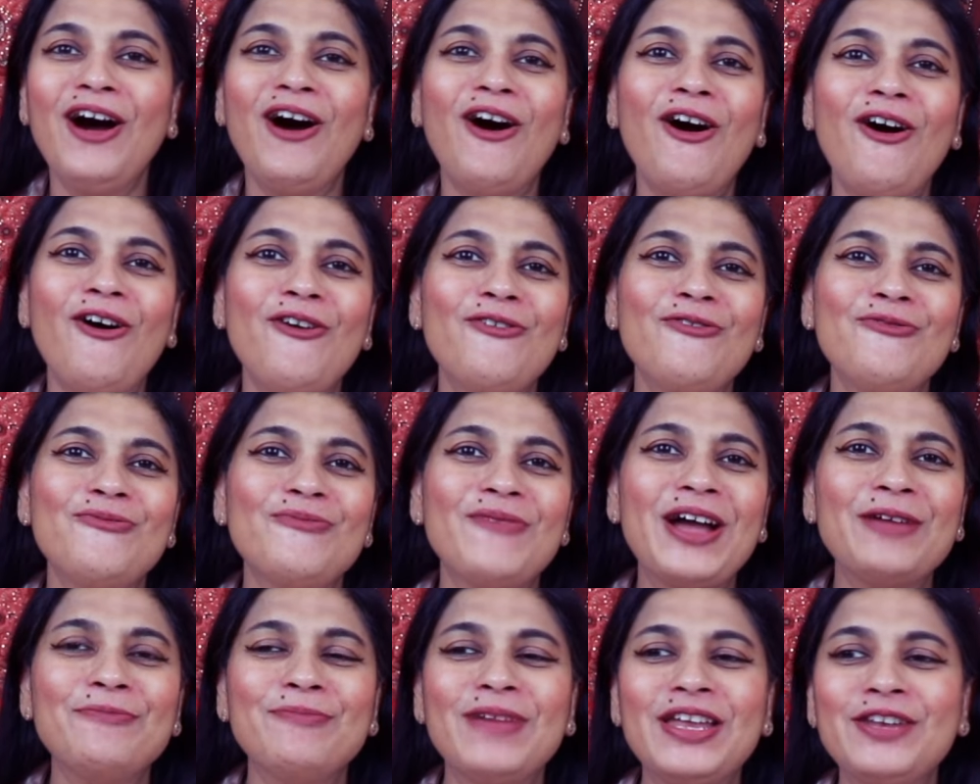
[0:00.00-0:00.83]
of
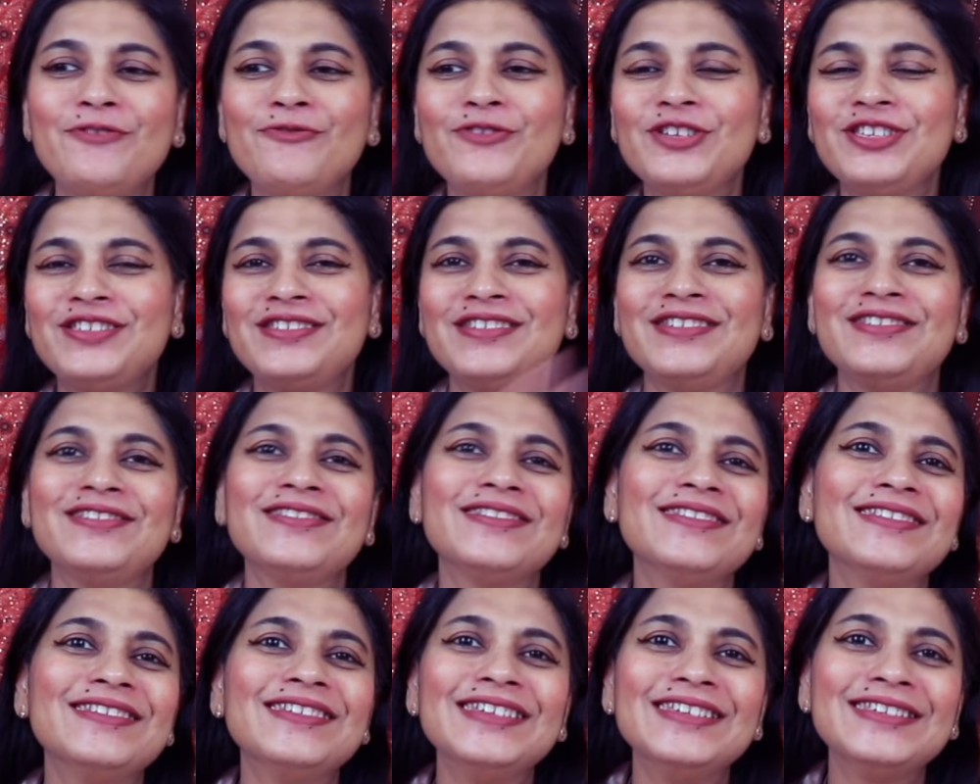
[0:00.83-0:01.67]
my
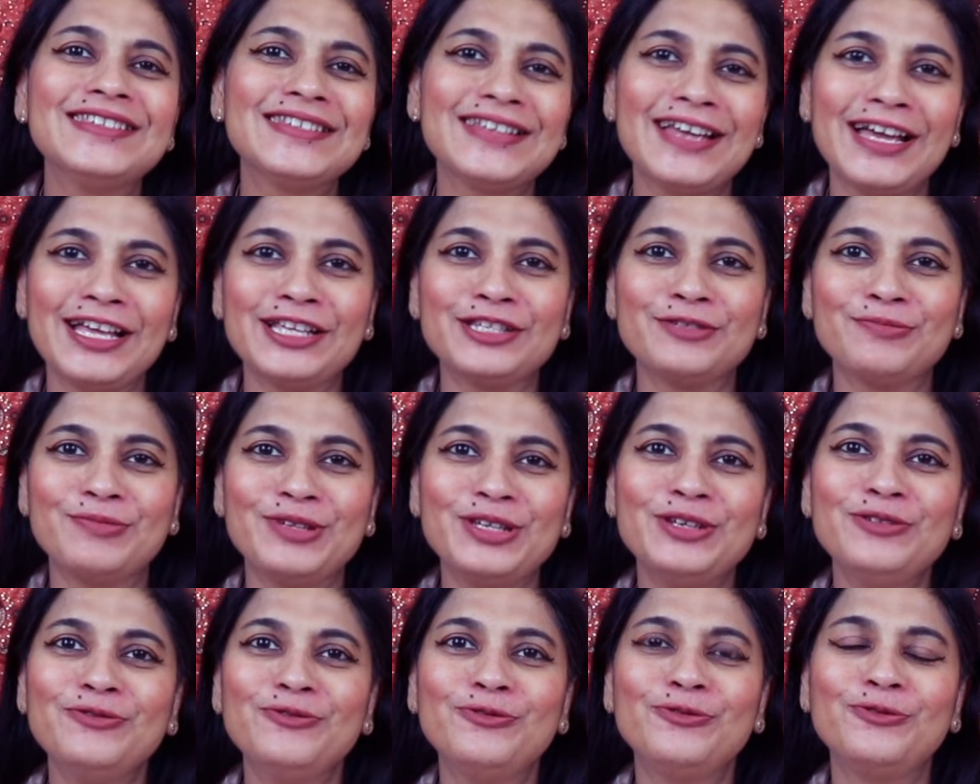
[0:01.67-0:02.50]
manifestation list has
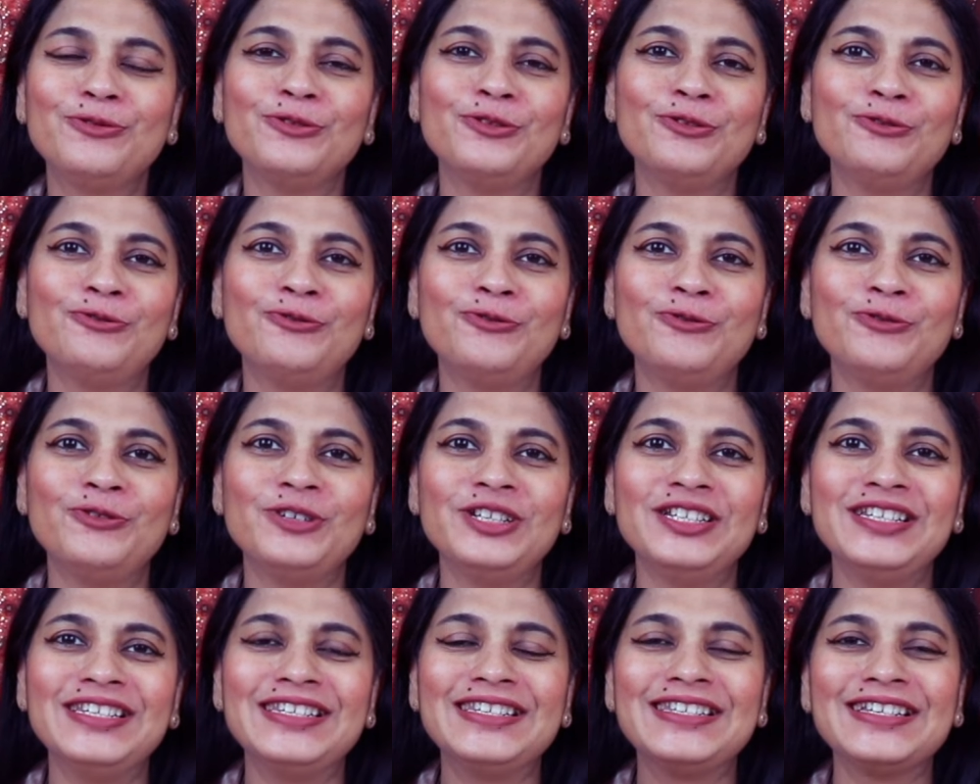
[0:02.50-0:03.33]
been
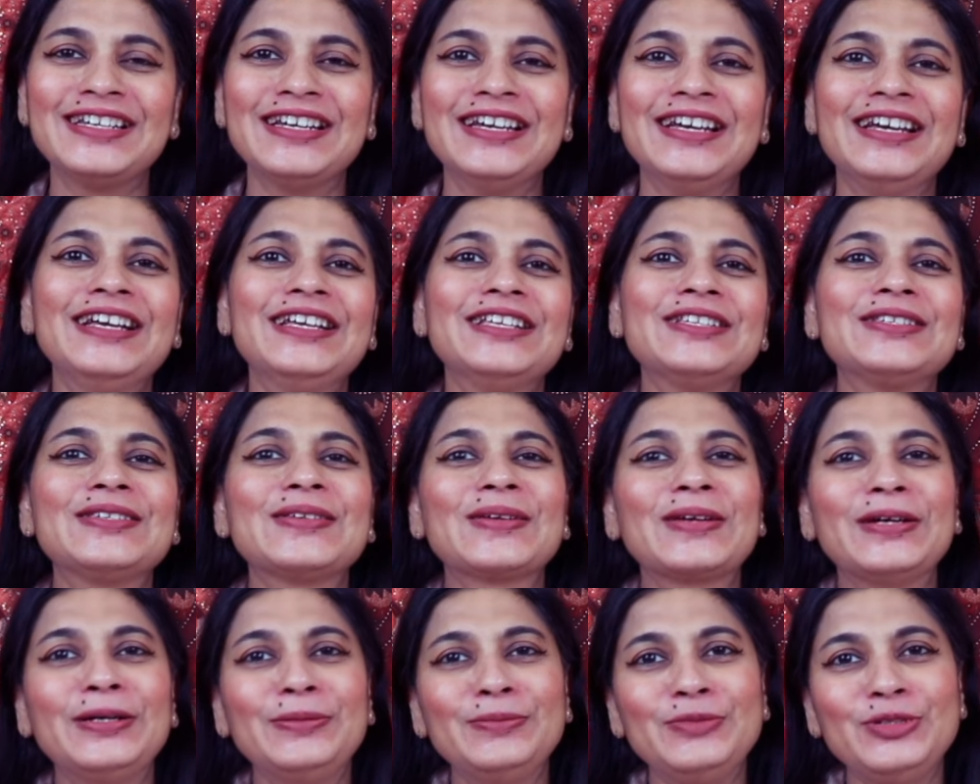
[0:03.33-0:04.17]
fulfilled. So
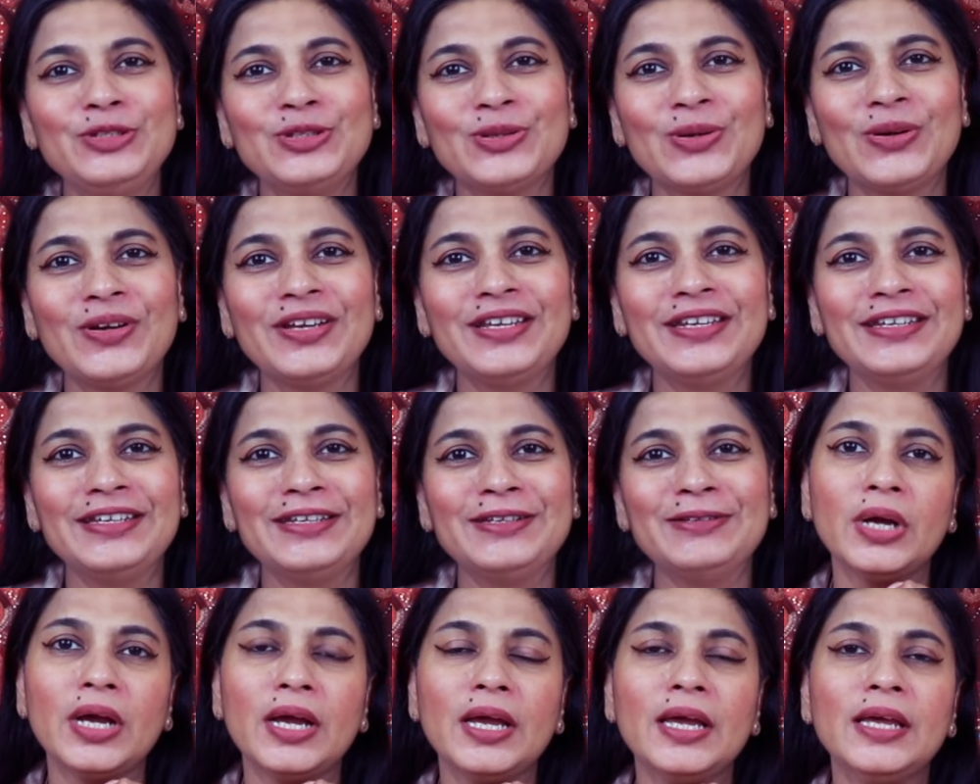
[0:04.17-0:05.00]
come join
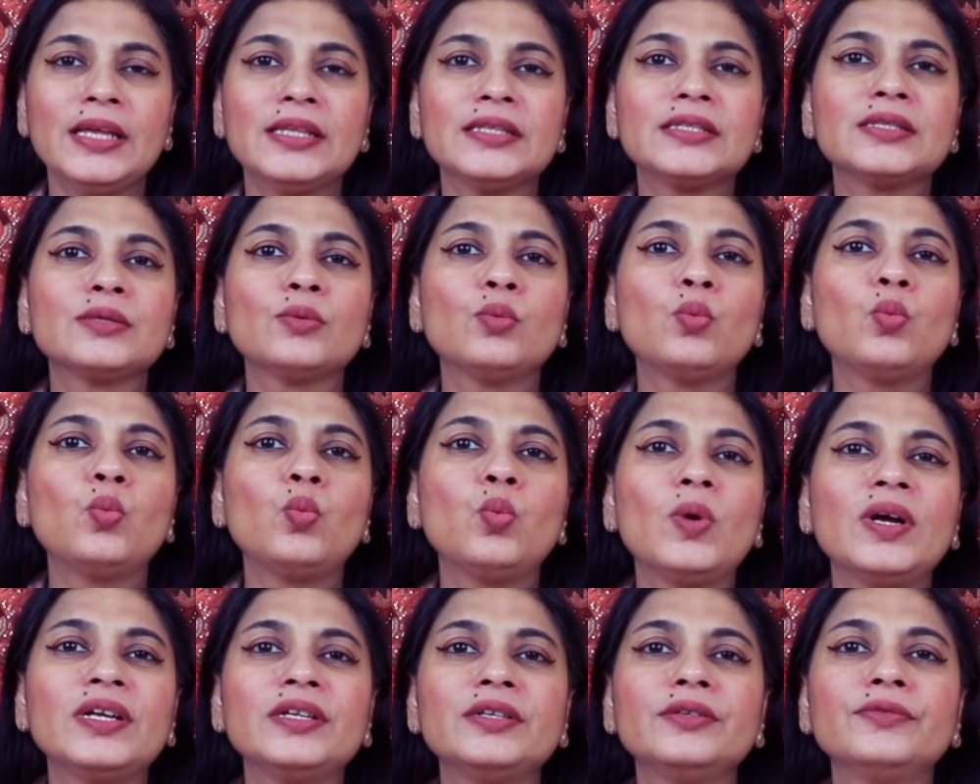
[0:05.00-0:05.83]
in. It's a
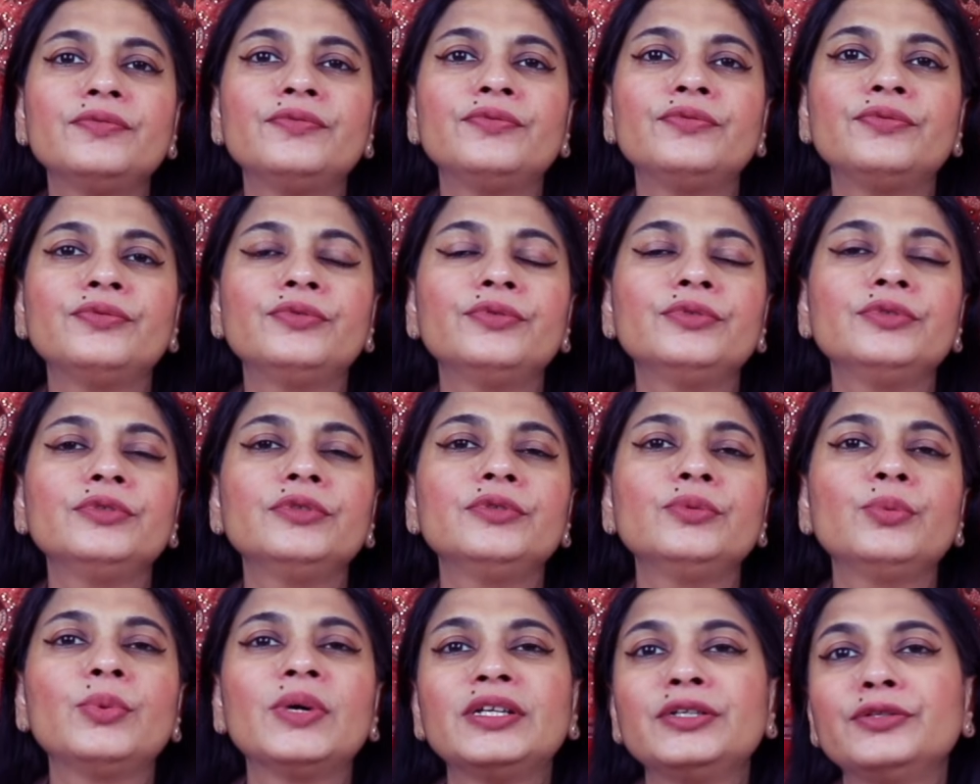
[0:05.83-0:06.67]
wonderful,
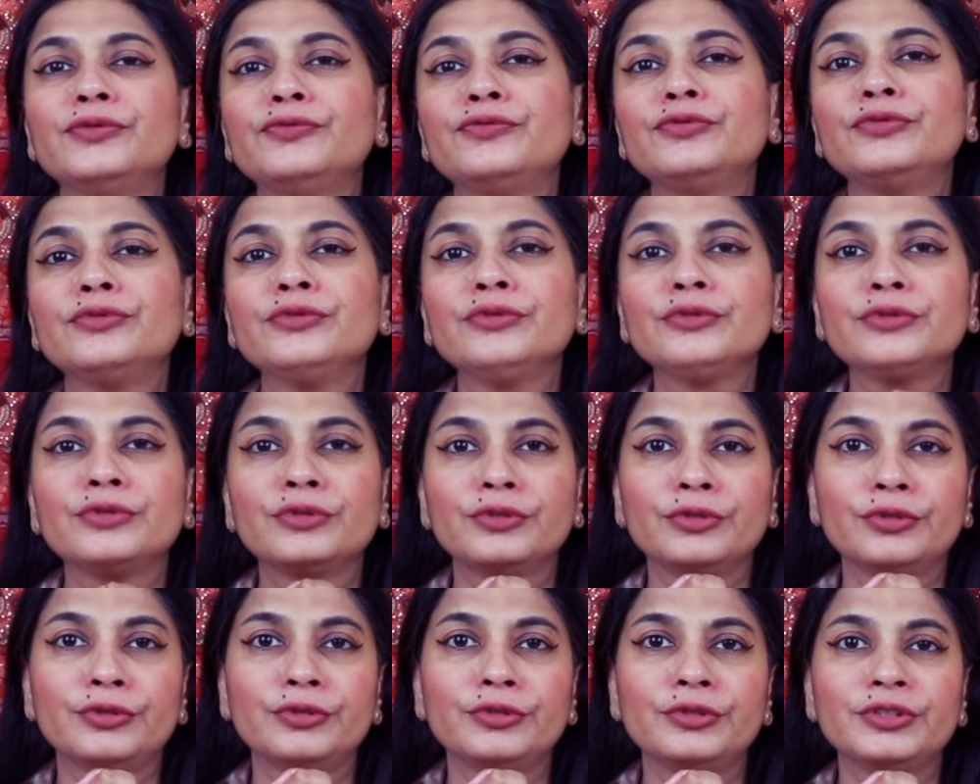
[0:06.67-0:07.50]
wonderful
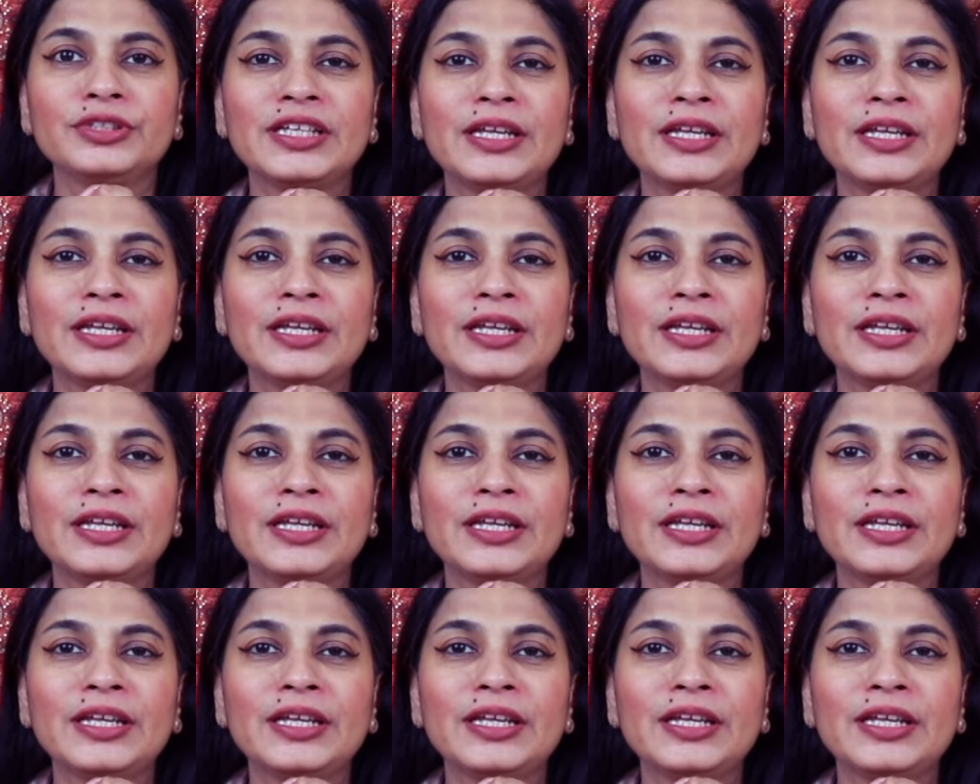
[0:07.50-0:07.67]
course,